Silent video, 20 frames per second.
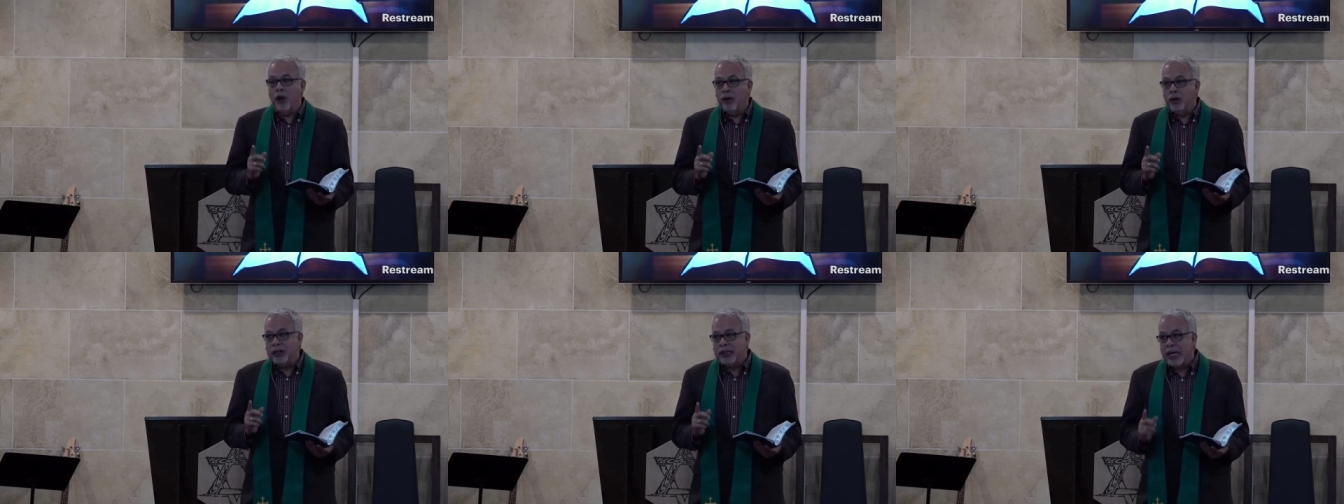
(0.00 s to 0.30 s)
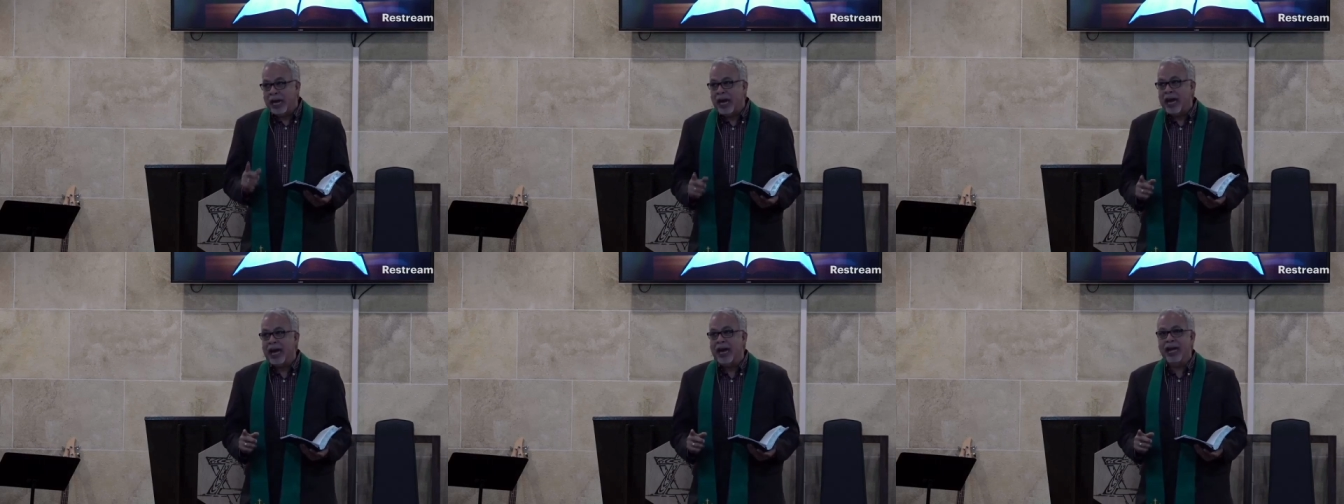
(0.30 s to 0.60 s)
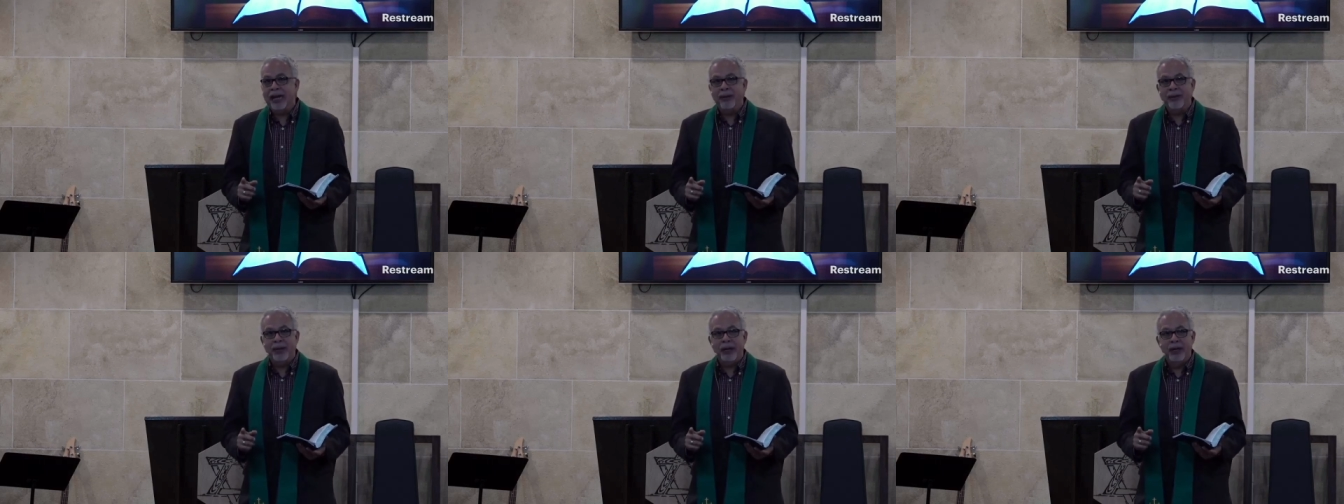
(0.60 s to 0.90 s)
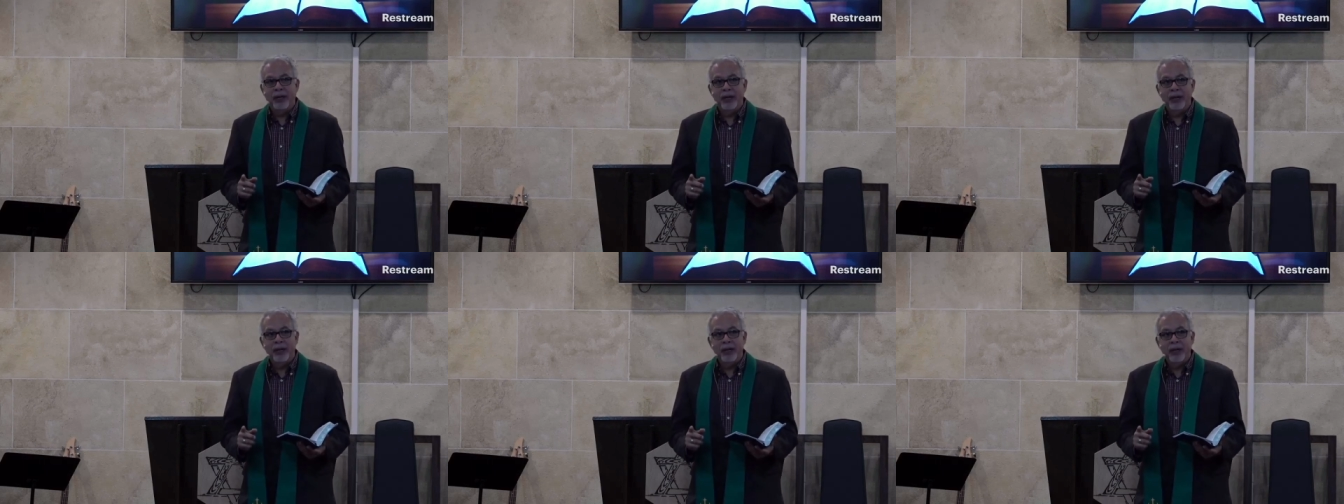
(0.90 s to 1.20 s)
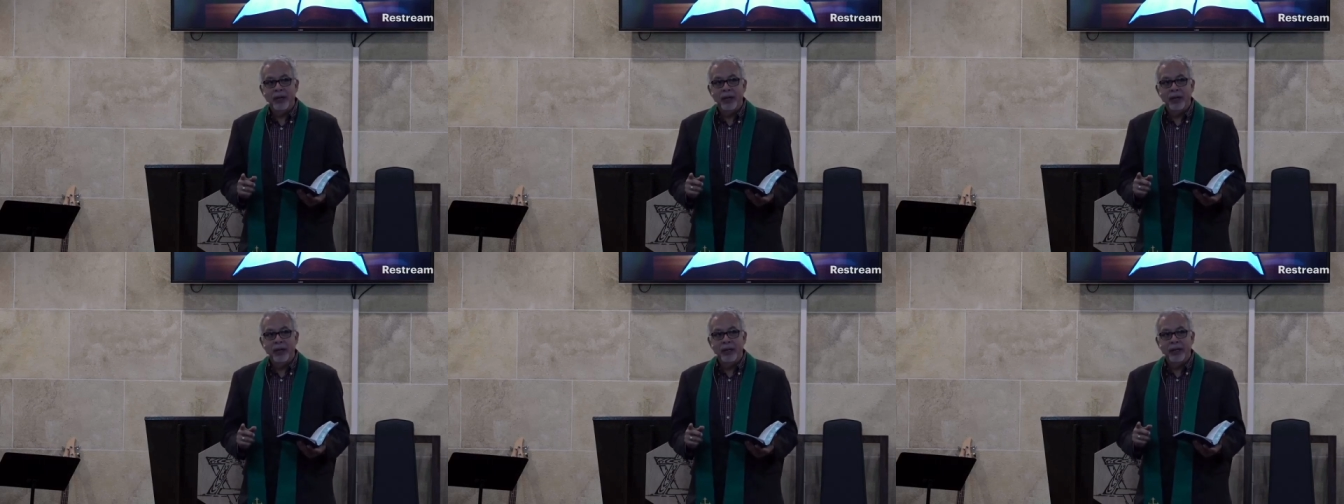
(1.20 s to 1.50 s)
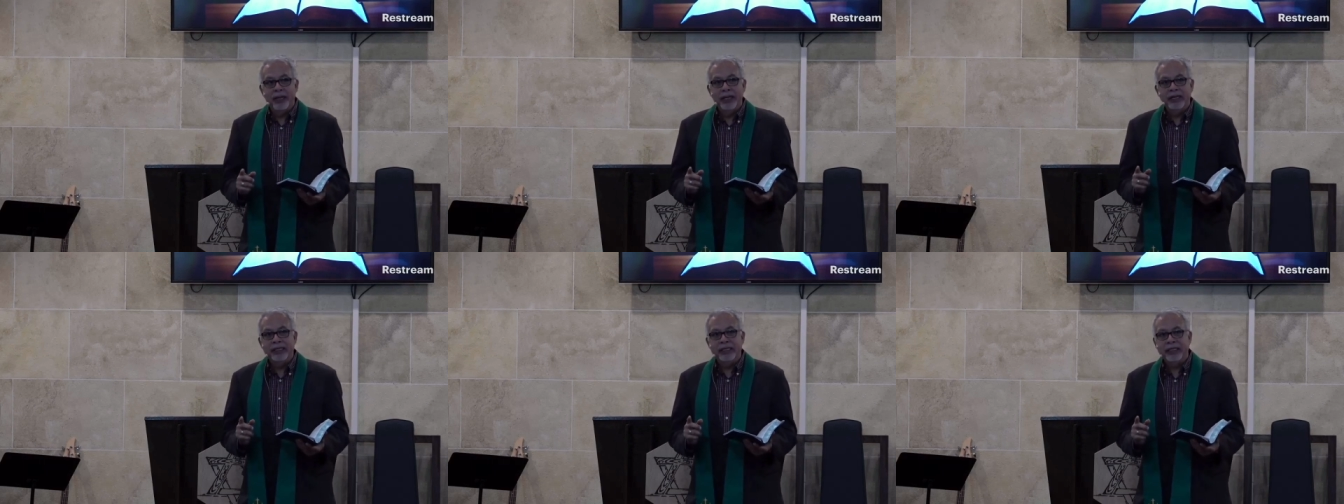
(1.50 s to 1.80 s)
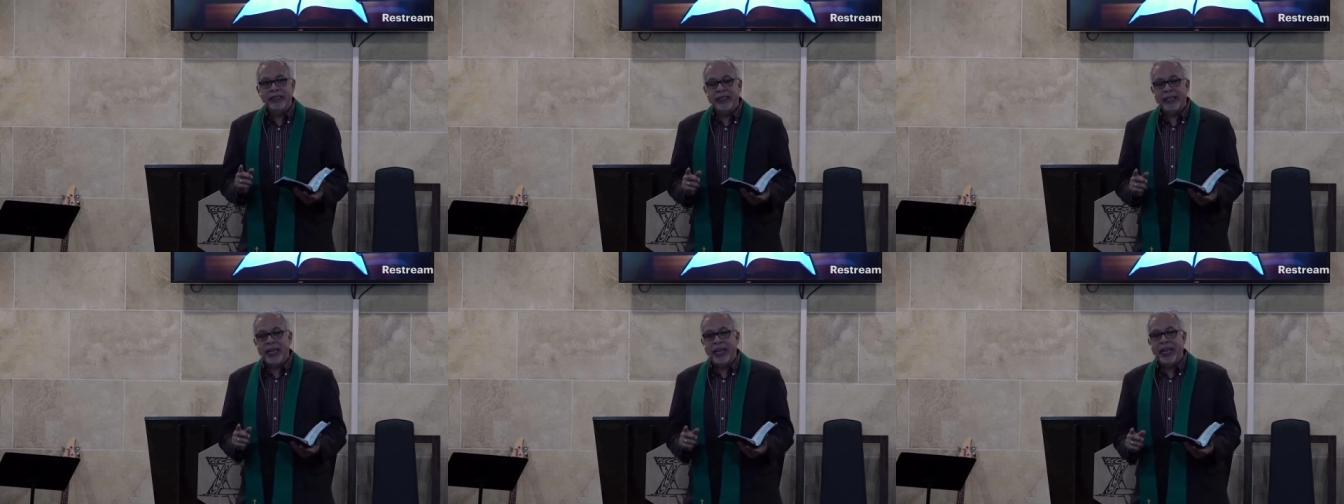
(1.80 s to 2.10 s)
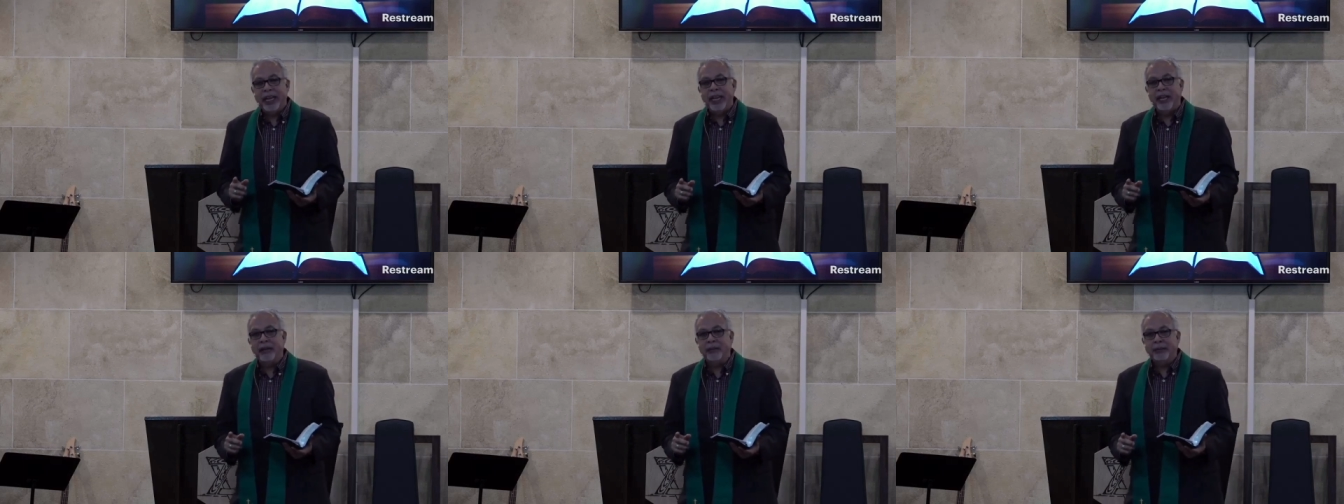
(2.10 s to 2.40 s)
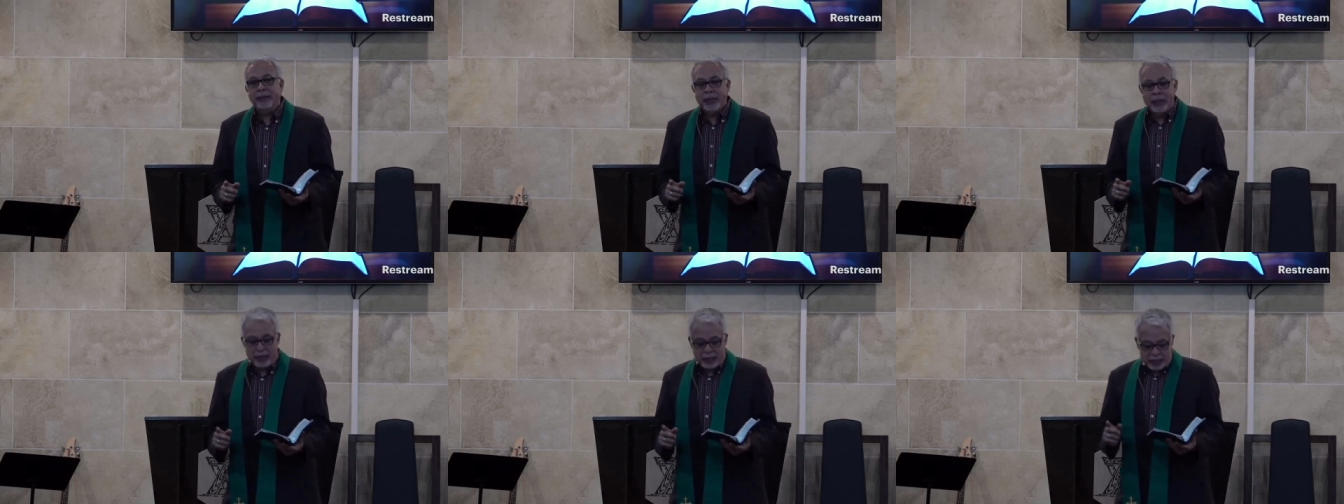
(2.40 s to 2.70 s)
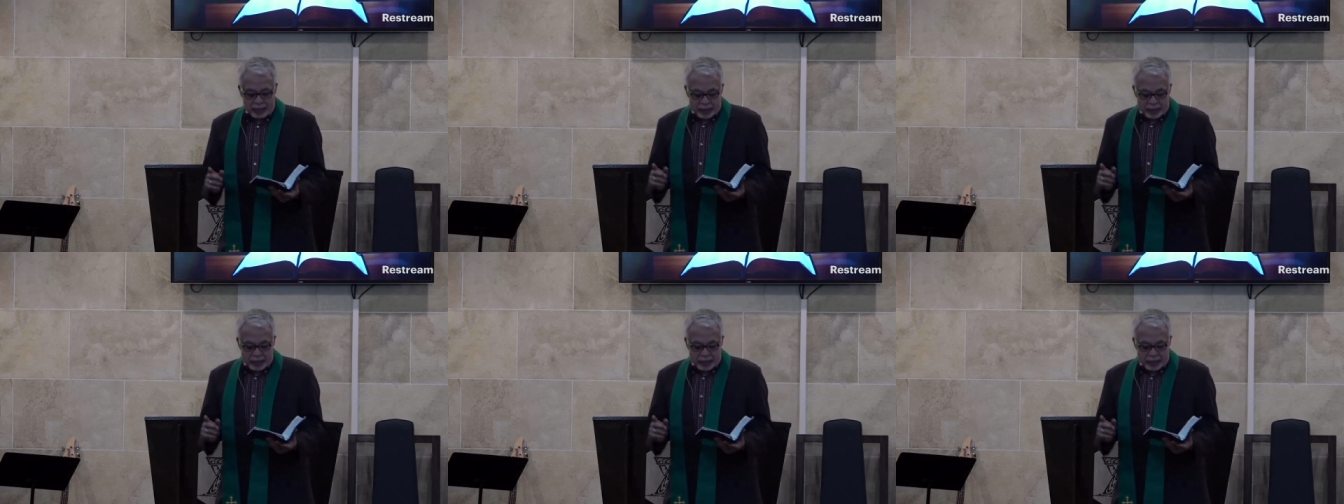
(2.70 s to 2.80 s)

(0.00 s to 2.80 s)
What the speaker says: the time. These schemes,